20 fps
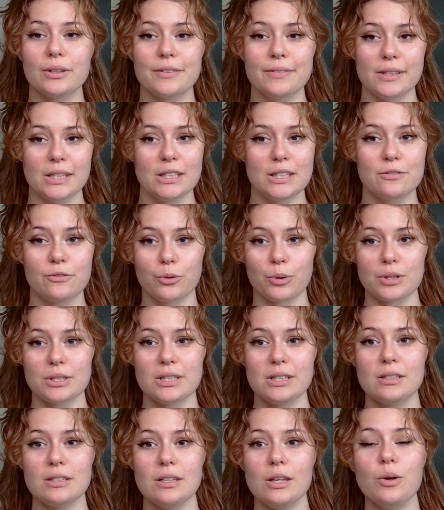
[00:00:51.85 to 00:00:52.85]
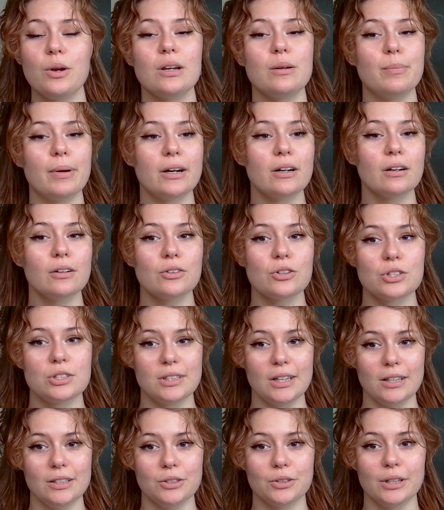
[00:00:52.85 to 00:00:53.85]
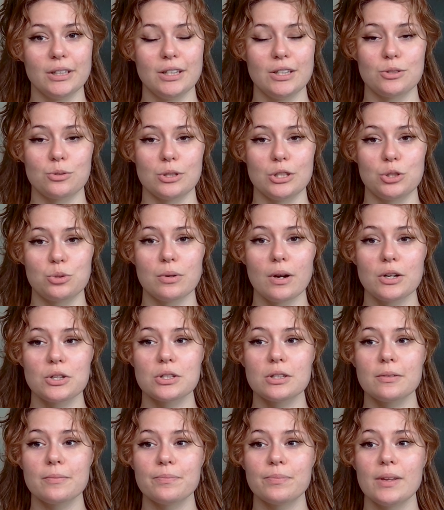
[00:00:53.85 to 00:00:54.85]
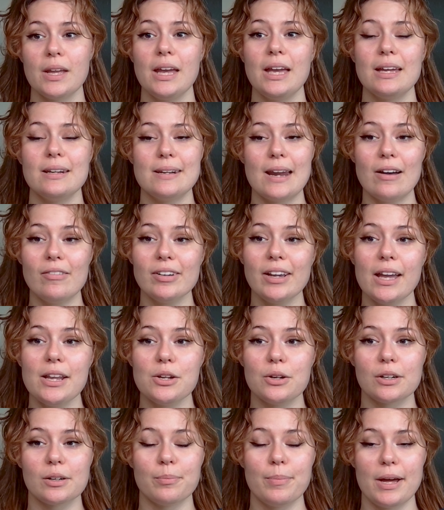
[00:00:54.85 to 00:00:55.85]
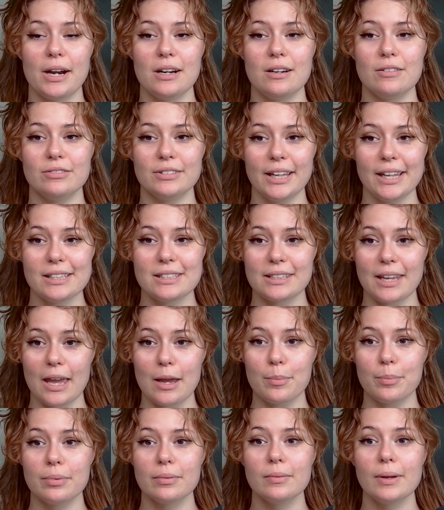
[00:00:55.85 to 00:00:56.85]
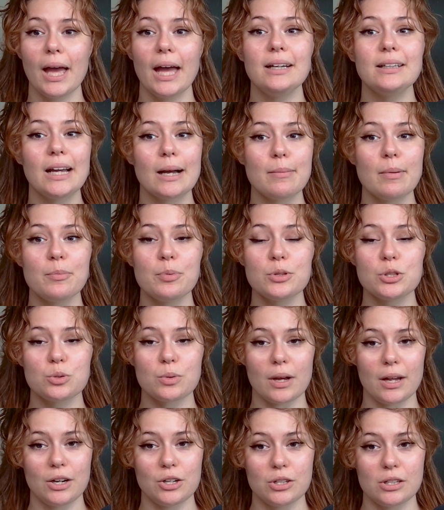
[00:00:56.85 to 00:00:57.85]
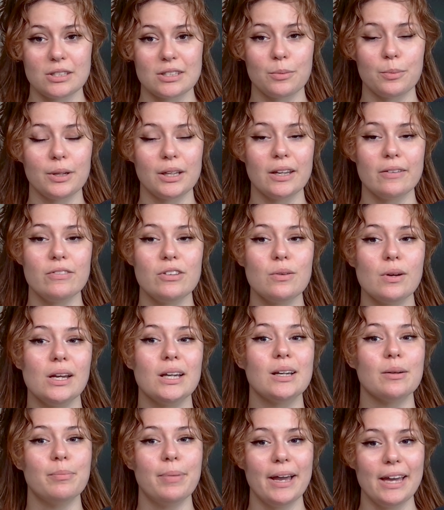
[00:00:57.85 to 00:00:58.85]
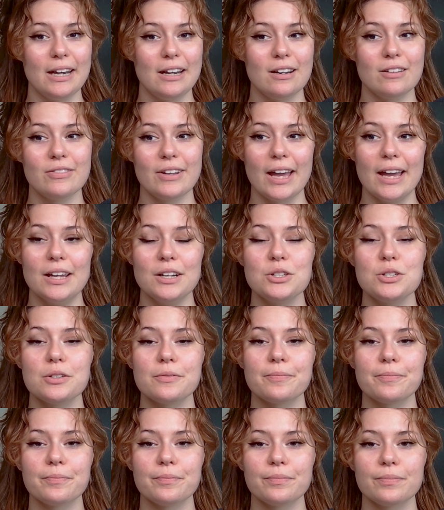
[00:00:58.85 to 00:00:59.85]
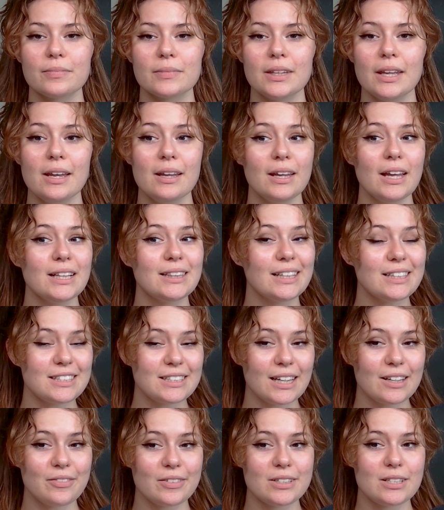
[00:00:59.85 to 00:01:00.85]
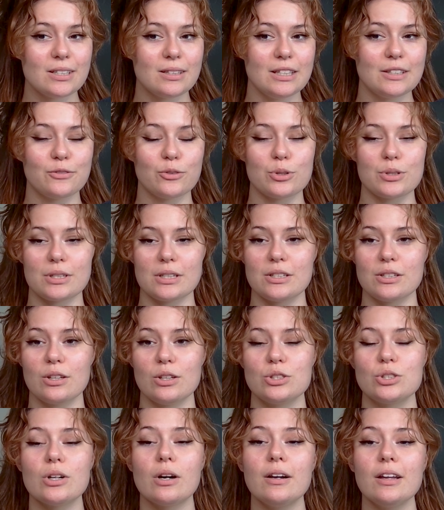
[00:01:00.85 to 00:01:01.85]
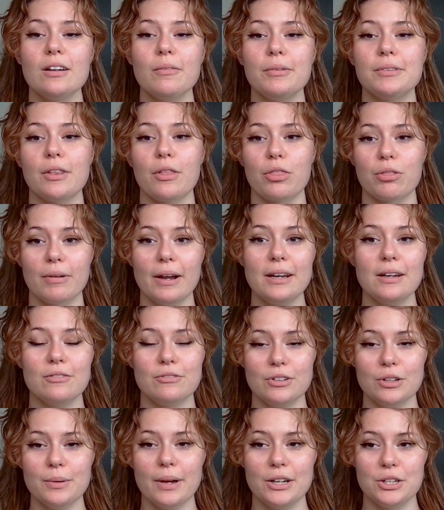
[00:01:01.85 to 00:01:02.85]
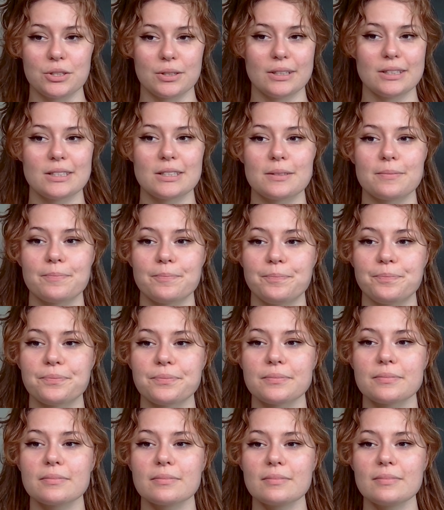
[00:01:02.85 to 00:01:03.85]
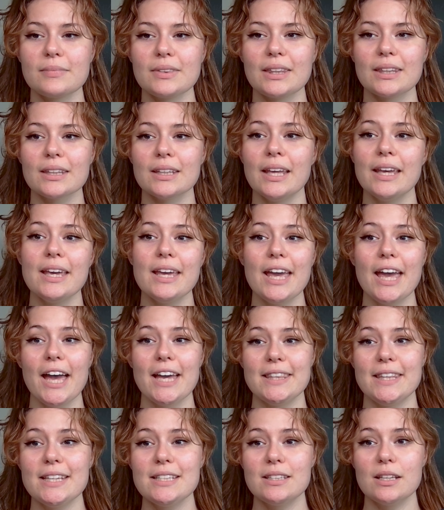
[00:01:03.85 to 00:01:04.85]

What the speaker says: on these forces, you can better understand your industry structure, navigate your competitive landscape, and come up with strategies that will give you a competitive edge. Let's dive into these forces, starting with the threat of new entrants. This